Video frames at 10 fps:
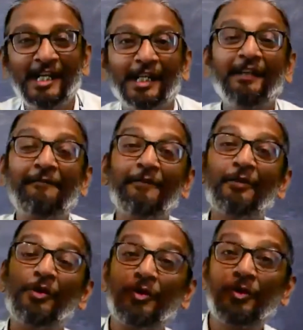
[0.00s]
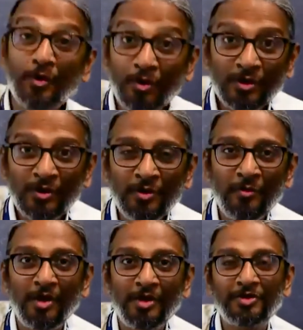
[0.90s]
If you don't know
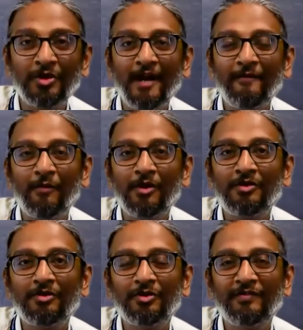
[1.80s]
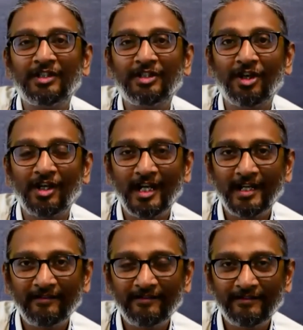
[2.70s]
what you have want to do with your life,